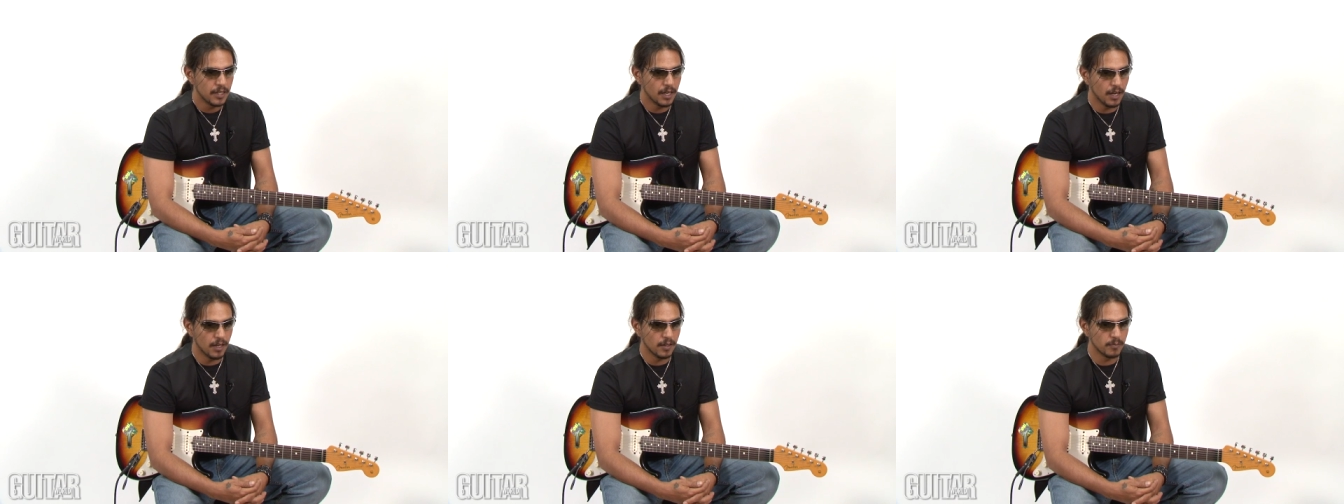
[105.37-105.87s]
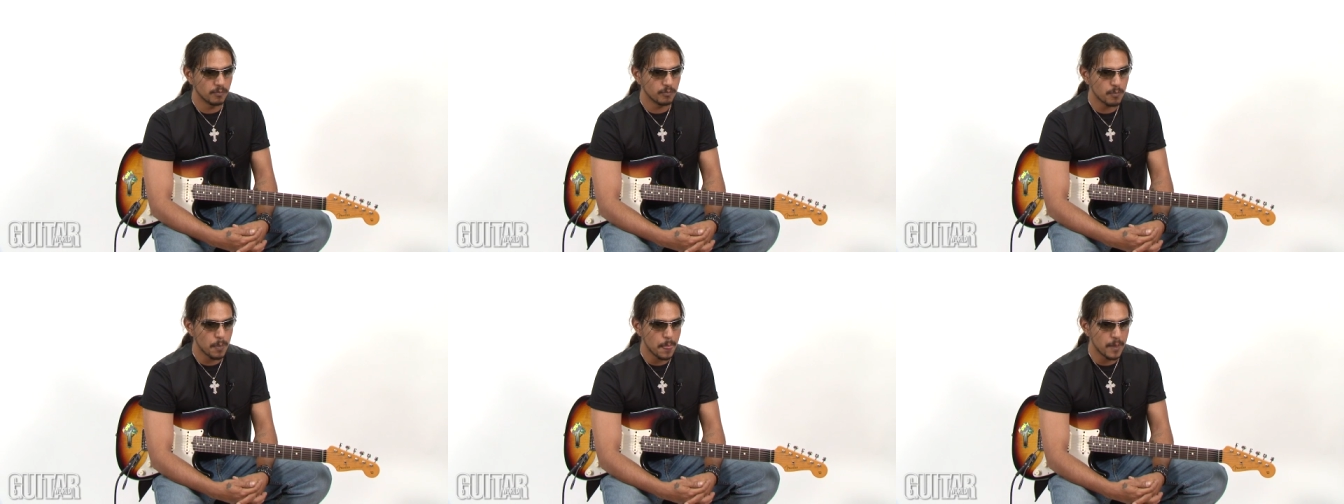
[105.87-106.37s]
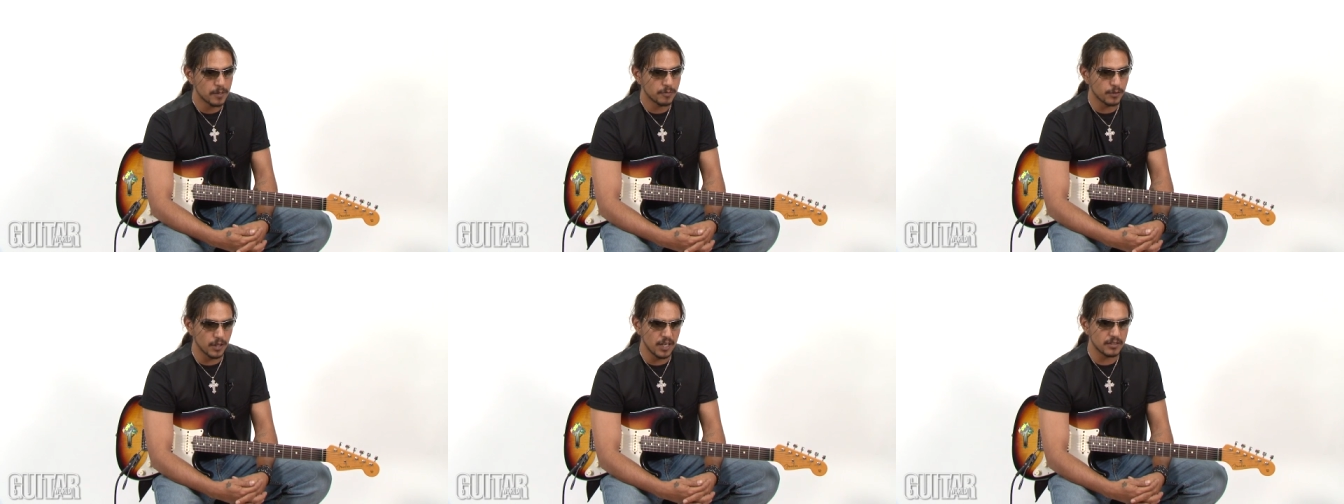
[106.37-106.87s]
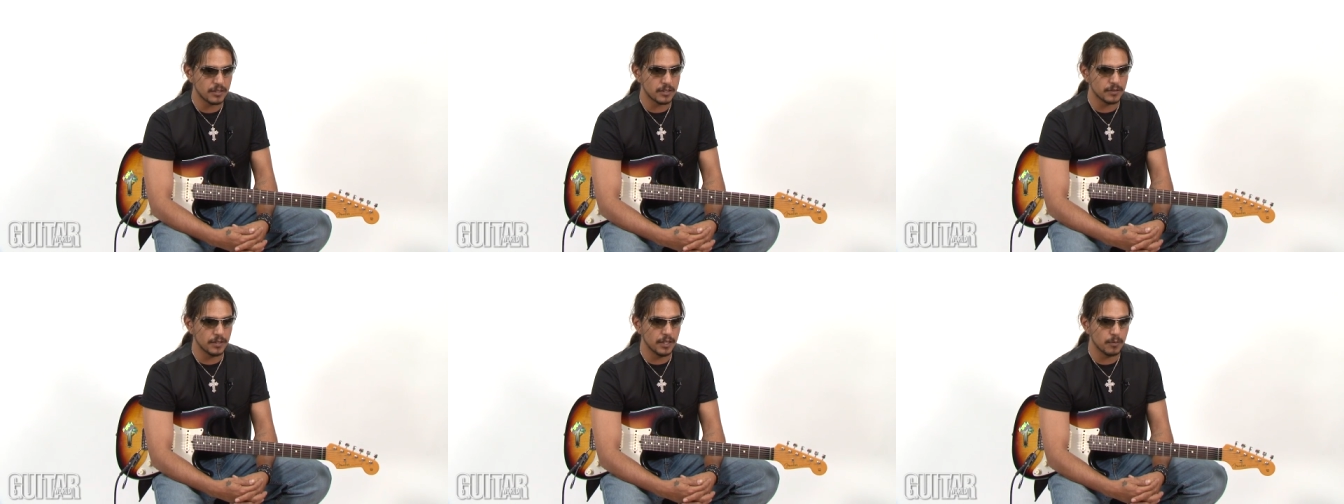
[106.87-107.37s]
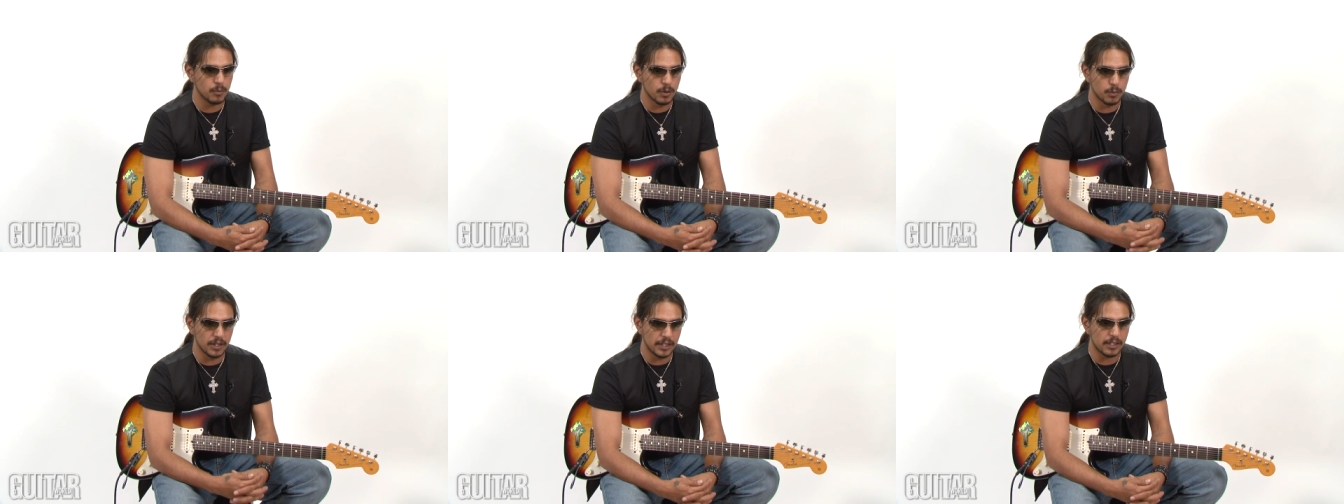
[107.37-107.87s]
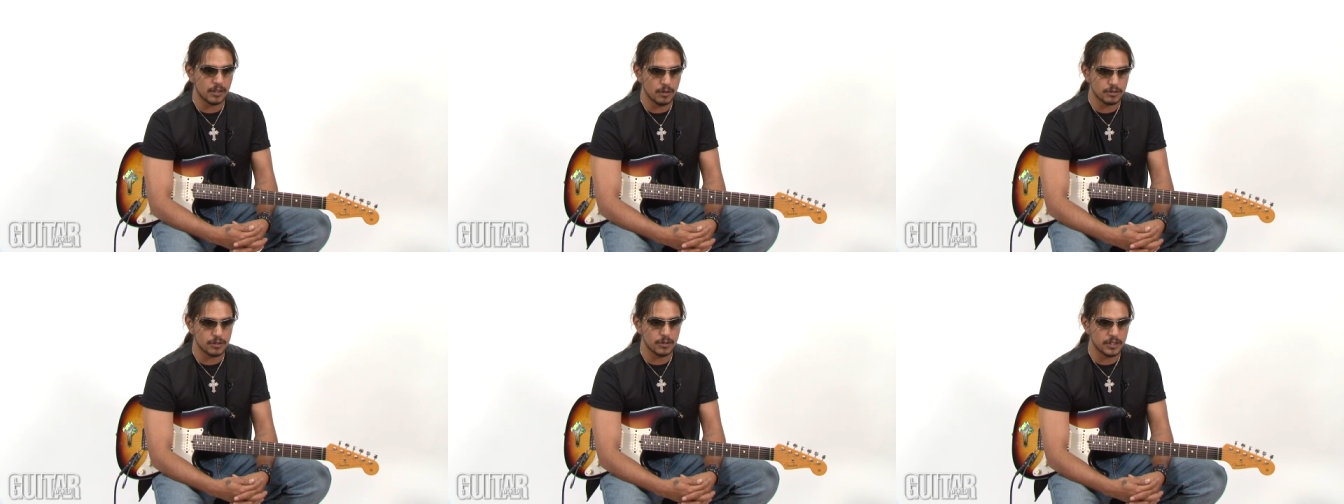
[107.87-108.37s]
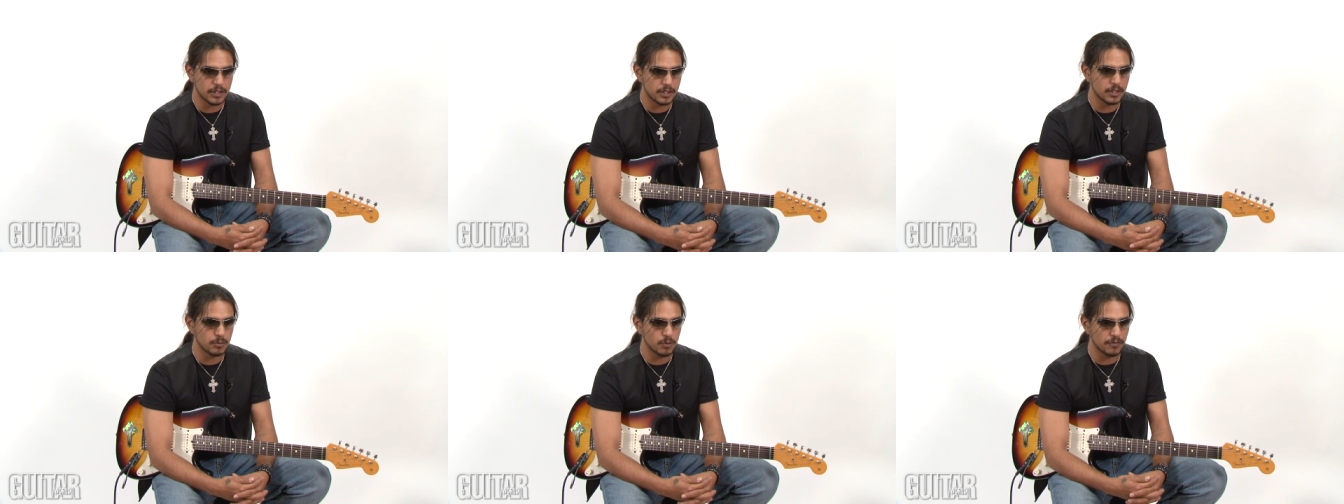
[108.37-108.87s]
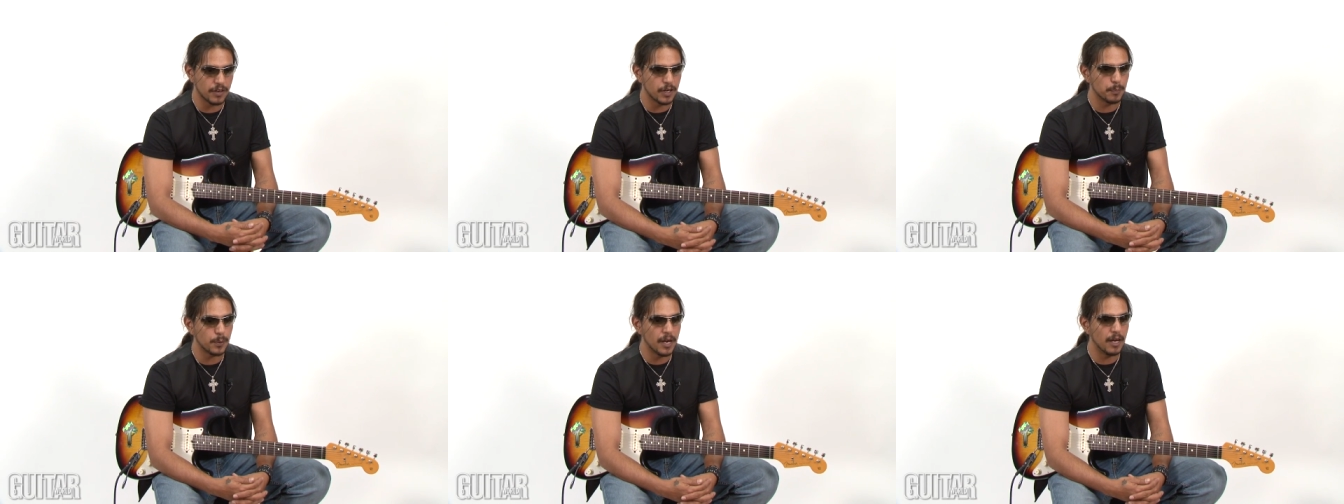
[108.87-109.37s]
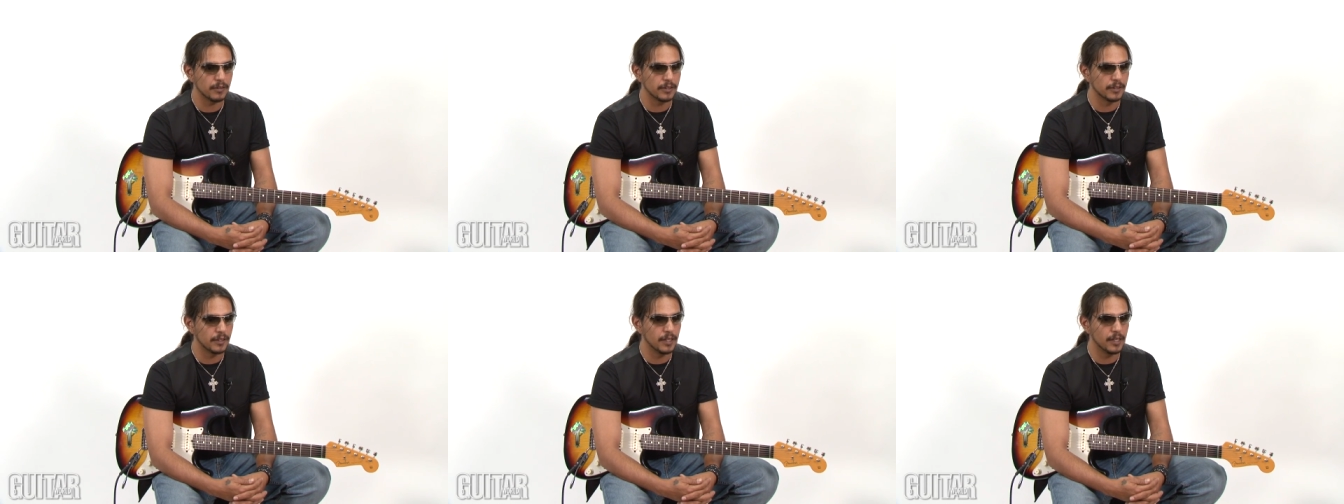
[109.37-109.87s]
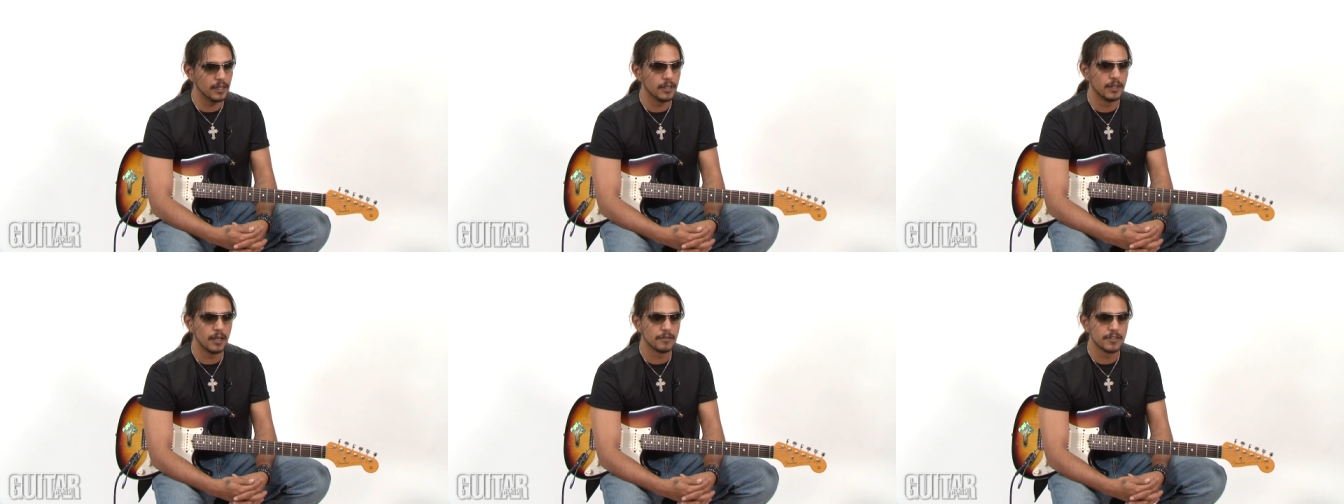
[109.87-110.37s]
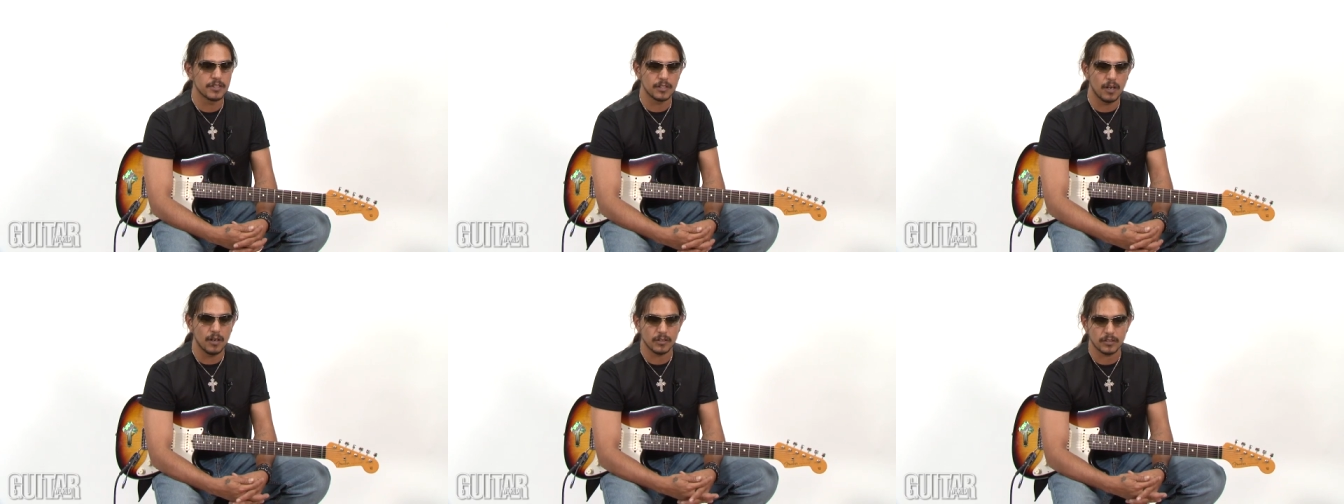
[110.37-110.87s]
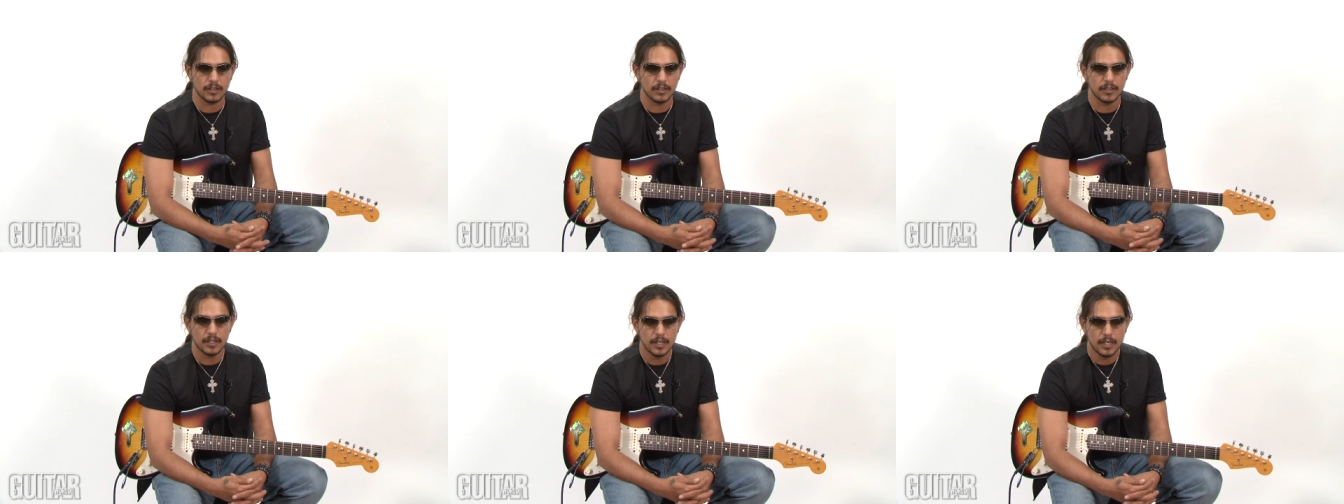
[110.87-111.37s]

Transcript: Um, for us, it's a, it, we're really close to it just because we're very proud and uh, of the songs and